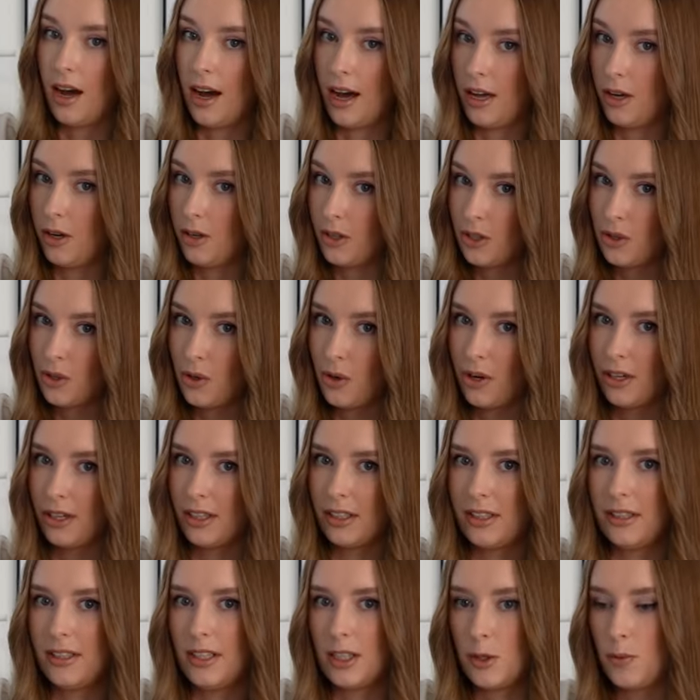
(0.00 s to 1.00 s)
I also
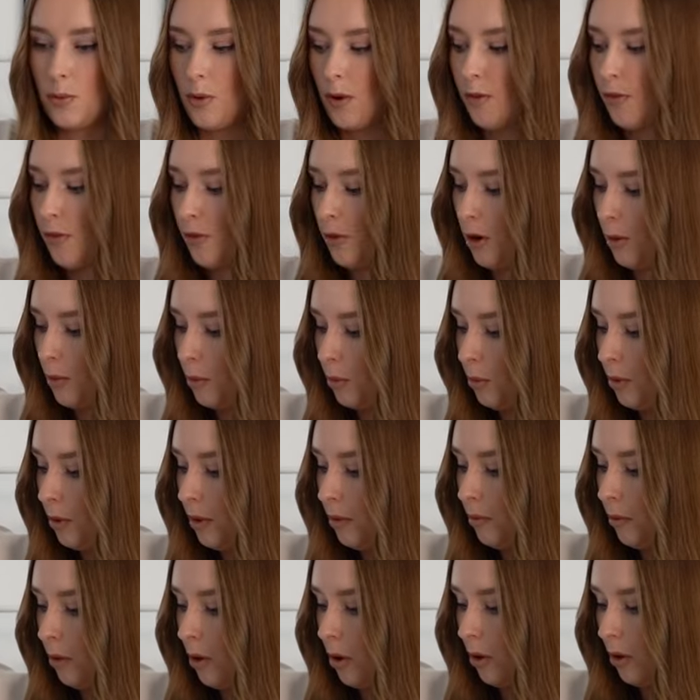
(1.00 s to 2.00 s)
ordered this one from
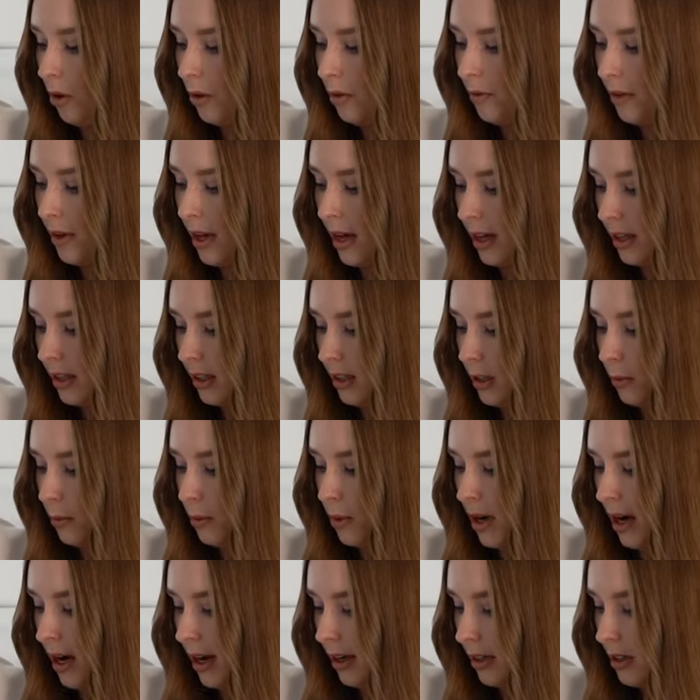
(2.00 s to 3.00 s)
Revolve, and the
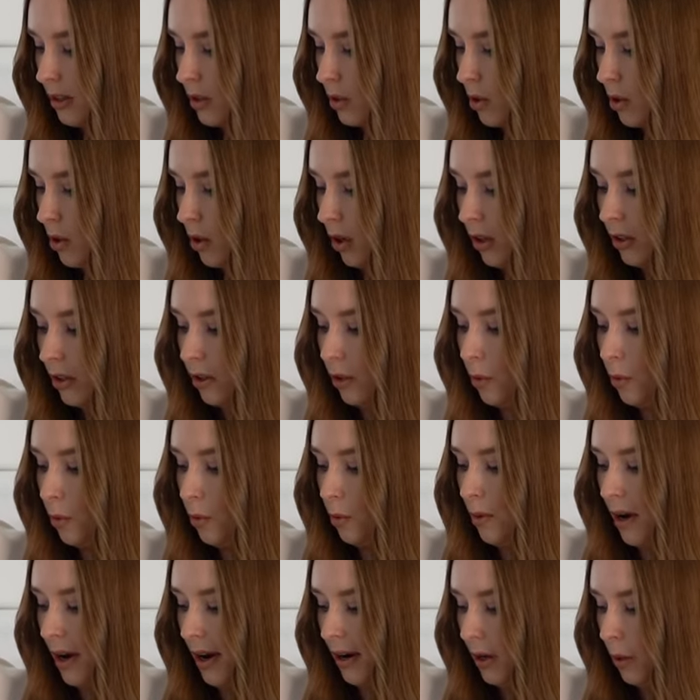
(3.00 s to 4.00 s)
brand is called
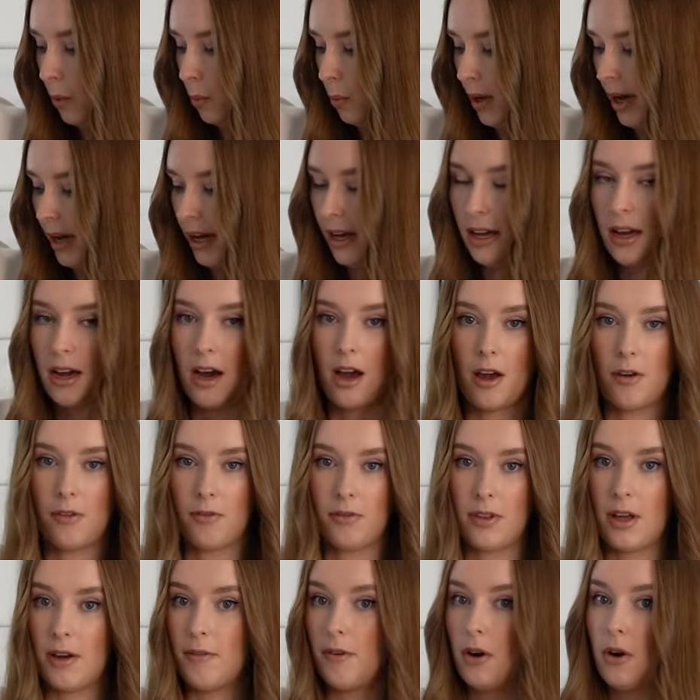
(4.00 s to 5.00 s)
Runaway. I've
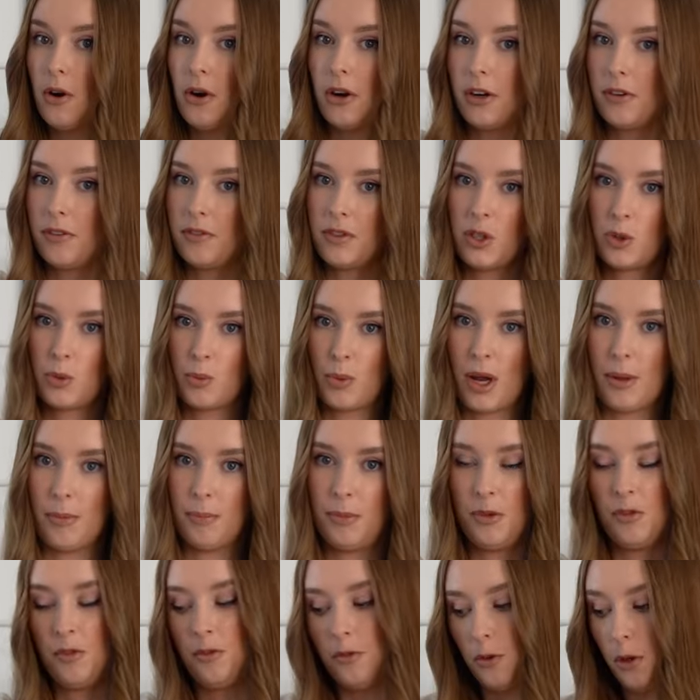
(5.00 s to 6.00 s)
never heard of this brand
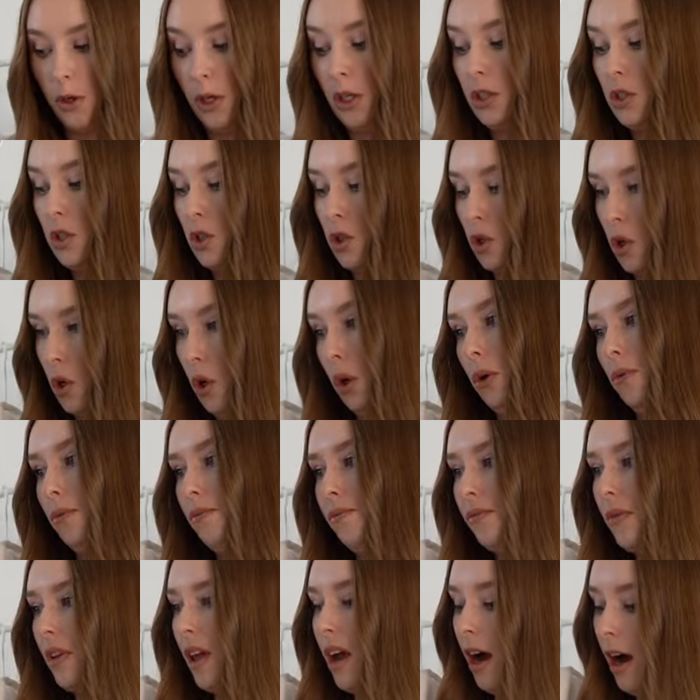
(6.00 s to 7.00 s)
before,
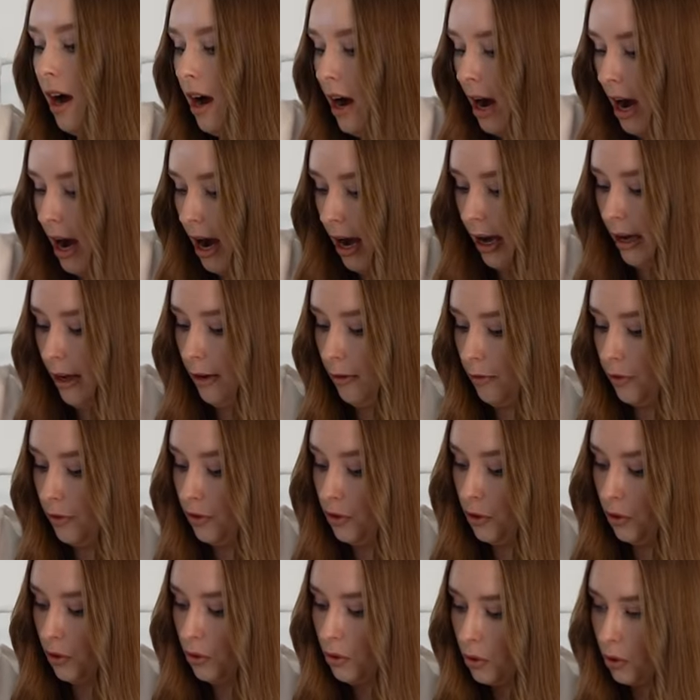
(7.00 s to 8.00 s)
so I have
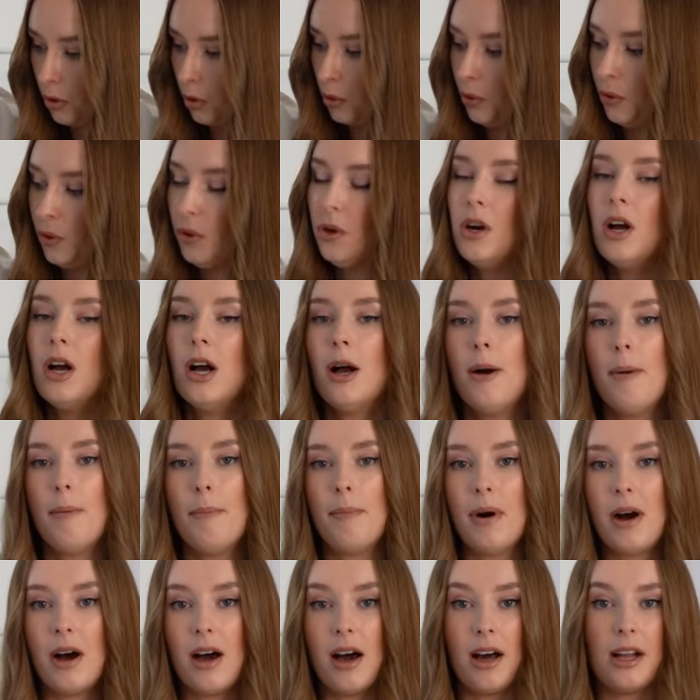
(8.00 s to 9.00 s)
no clue.
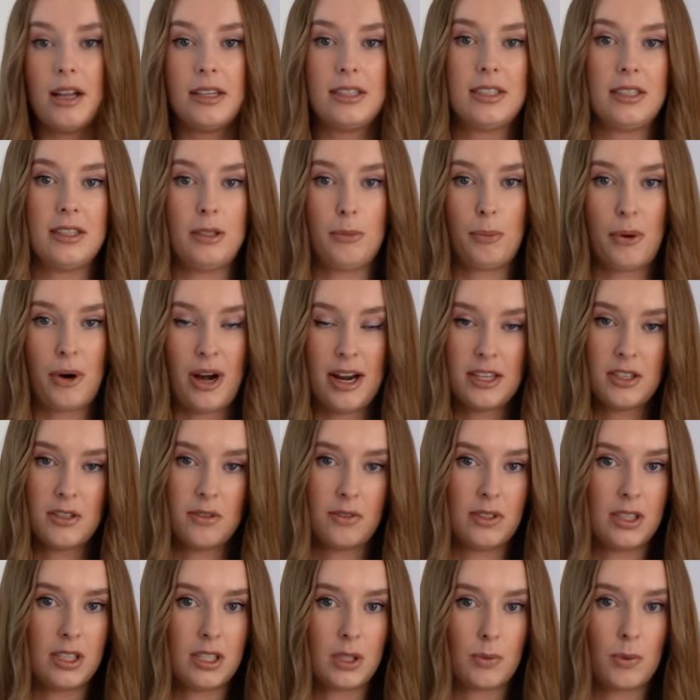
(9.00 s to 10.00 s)
But the price of
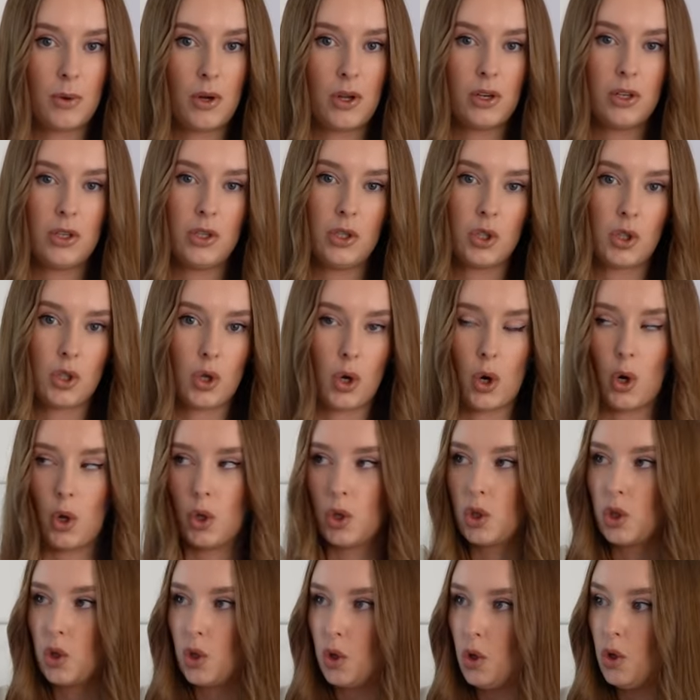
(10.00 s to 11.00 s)
this one is
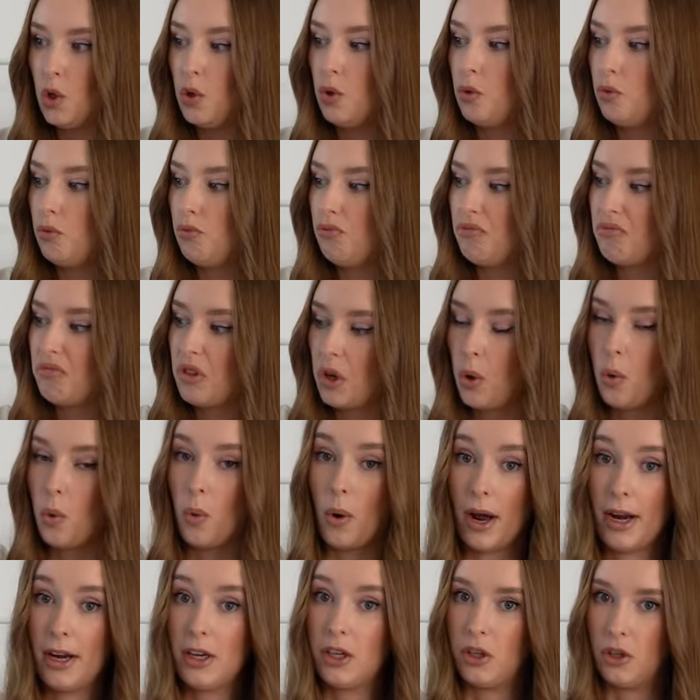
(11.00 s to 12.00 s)
also
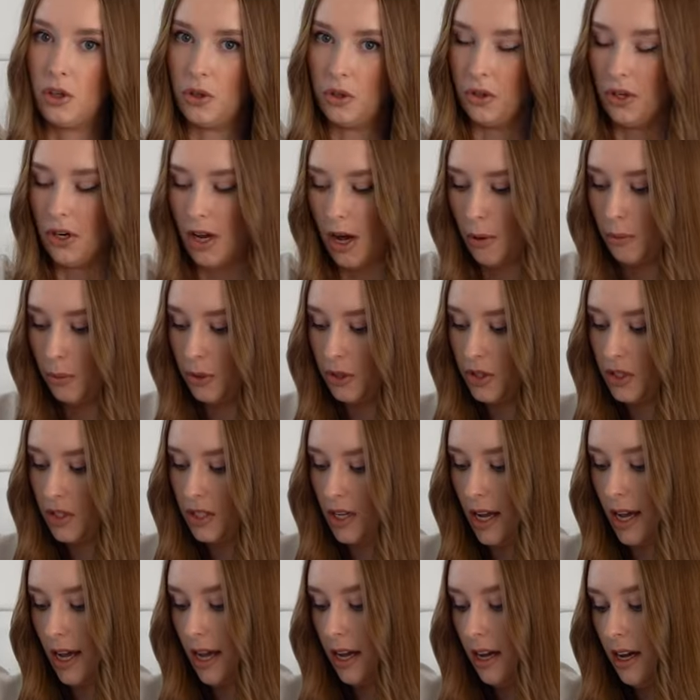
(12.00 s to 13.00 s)
quite good, I would
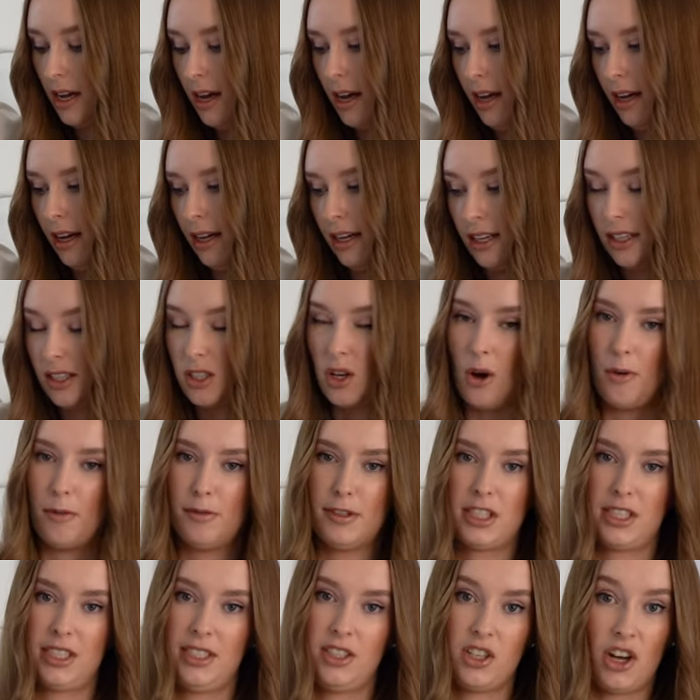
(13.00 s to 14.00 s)
say. It's
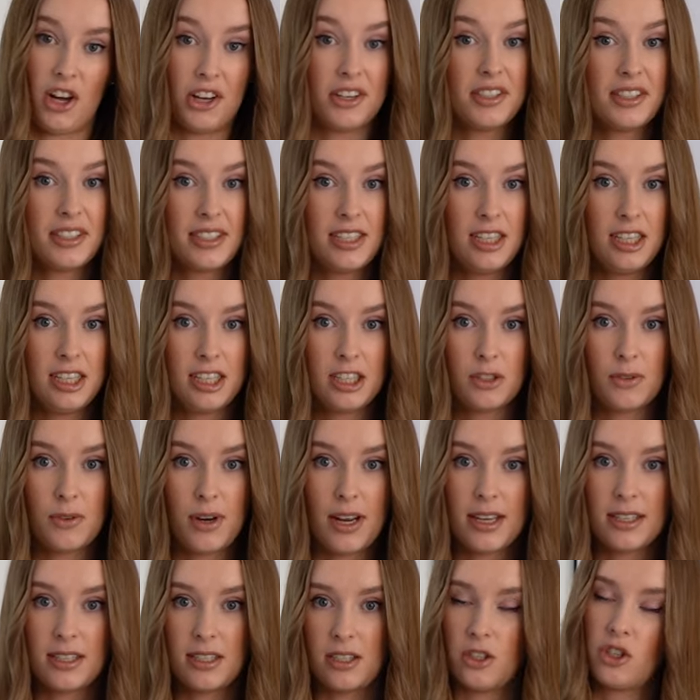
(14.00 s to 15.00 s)
obviously not a silk
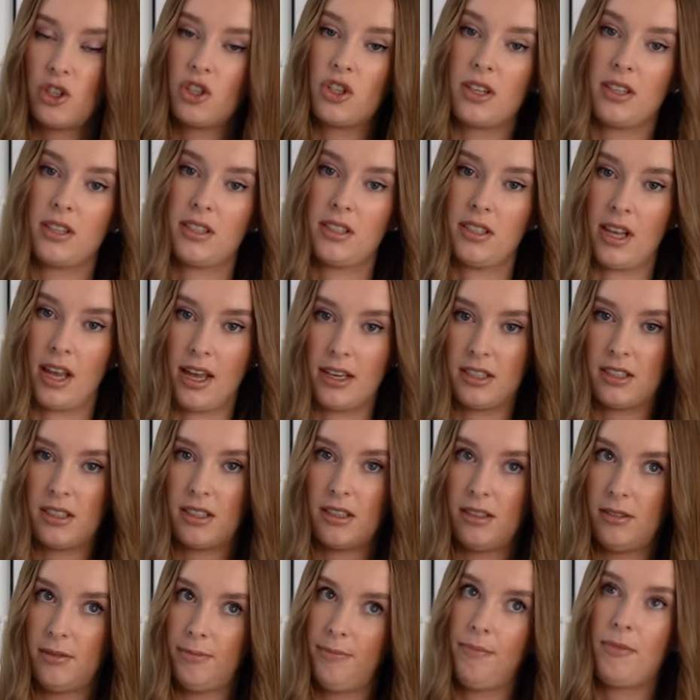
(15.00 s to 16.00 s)
dress, it's just
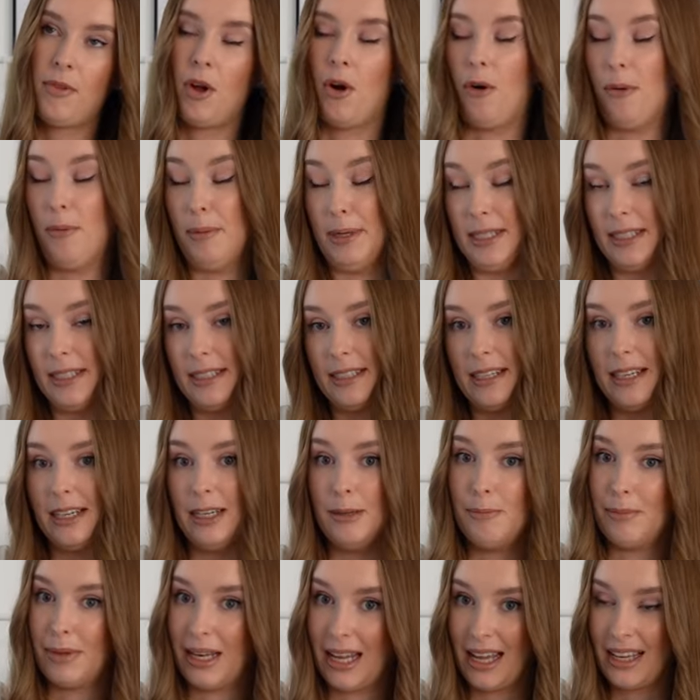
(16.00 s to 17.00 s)
satin, or
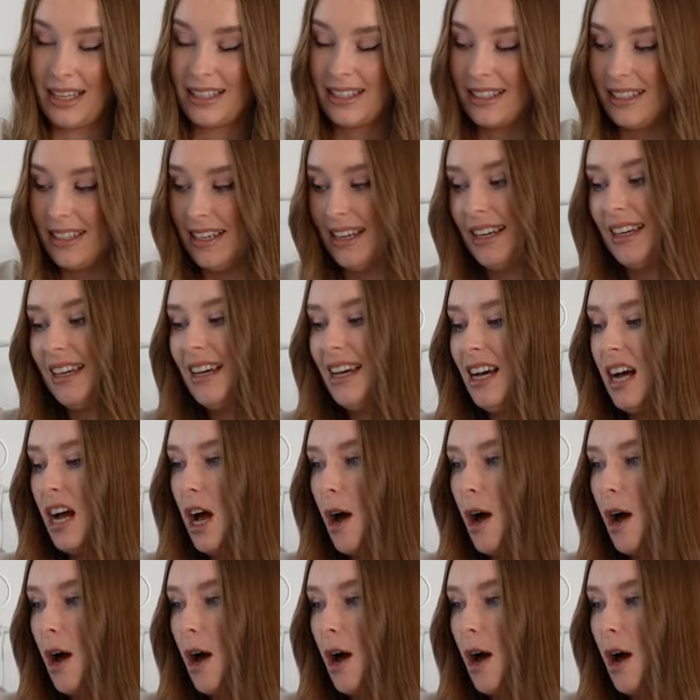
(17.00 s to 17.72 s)
basically plastic.